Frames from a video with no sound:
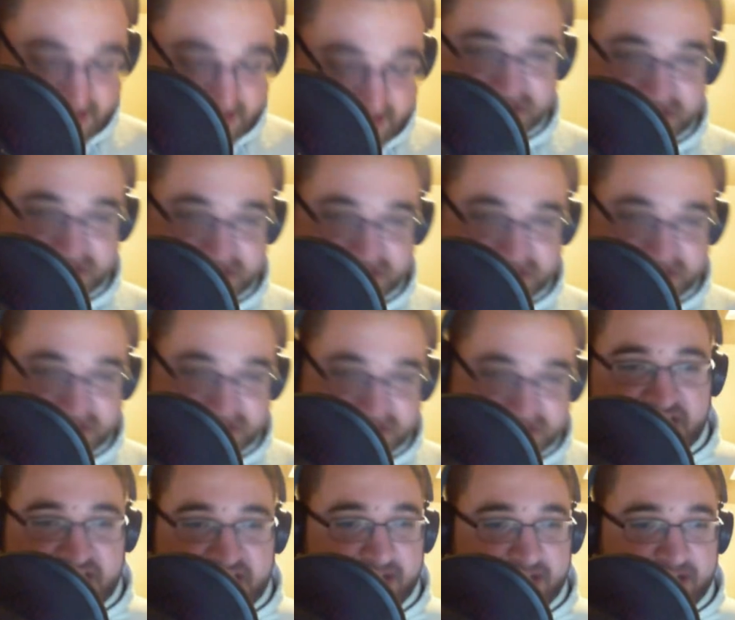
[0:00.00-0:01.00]
a standard
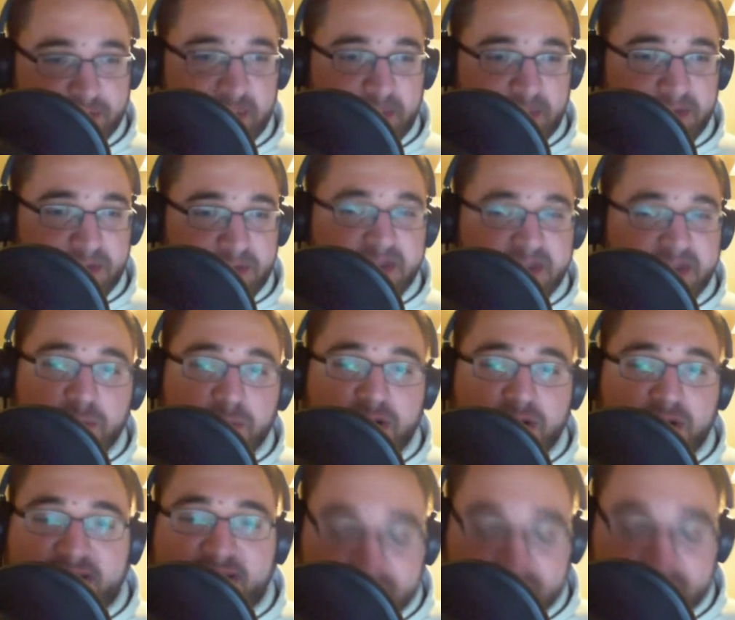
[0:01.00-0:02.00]
BlackBerry Key 1 as of right
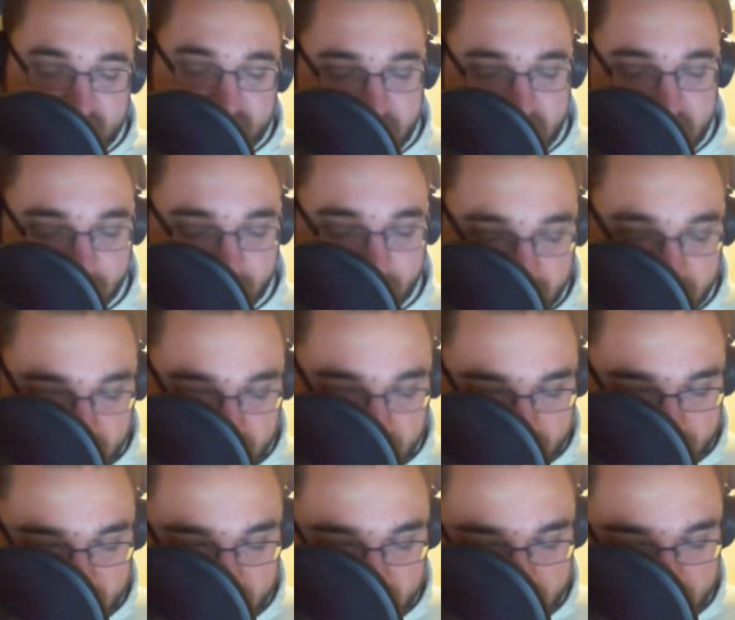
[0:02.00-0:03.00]
now. And
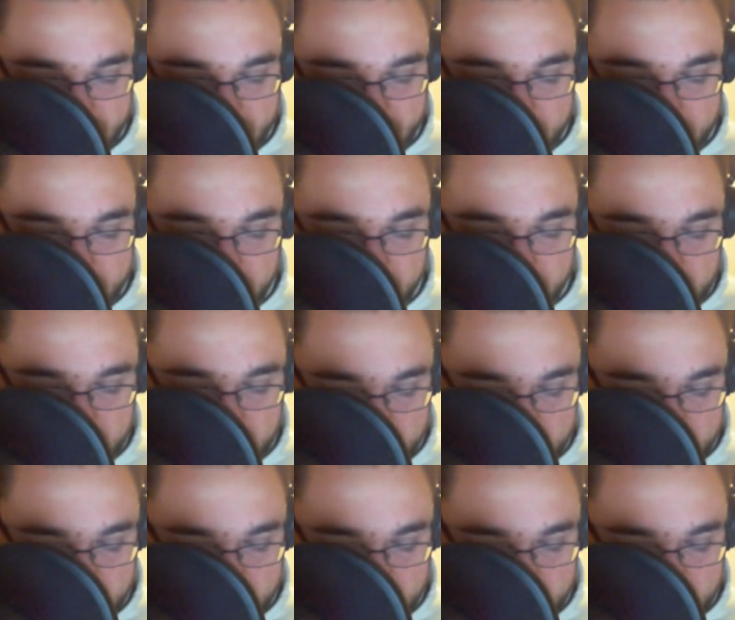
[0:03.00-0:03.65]
it's going to be, you're